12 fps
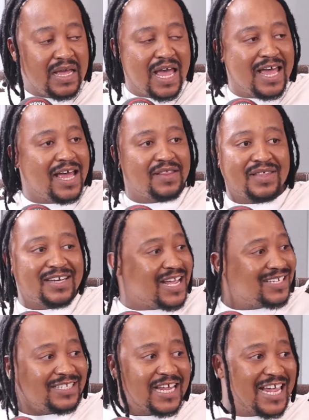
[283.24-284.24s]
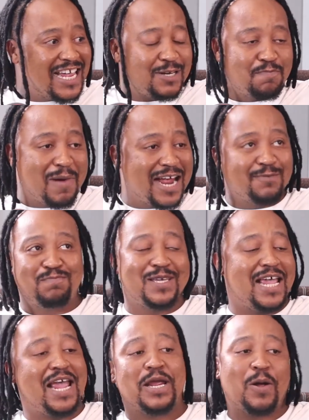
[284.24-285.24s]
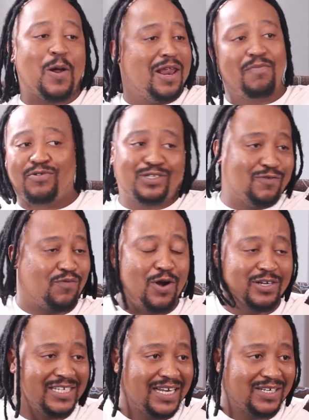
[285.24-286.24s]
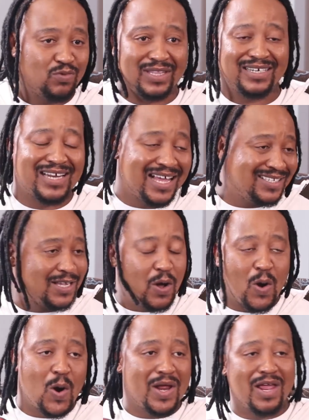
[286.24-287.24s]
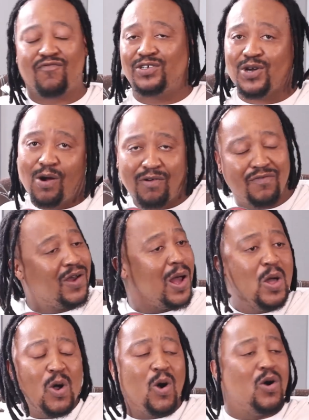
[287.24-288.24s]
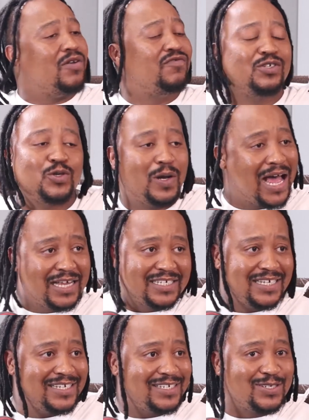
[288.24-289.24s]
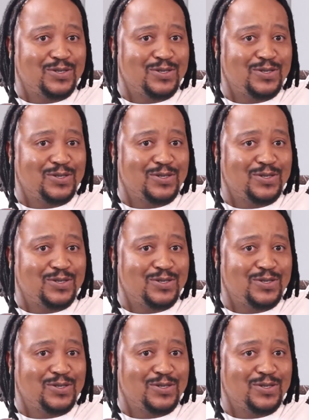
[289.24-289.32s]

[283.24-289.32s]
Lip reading: the next day it might be a collaborative project with a dancer or a photographer or a visual artist.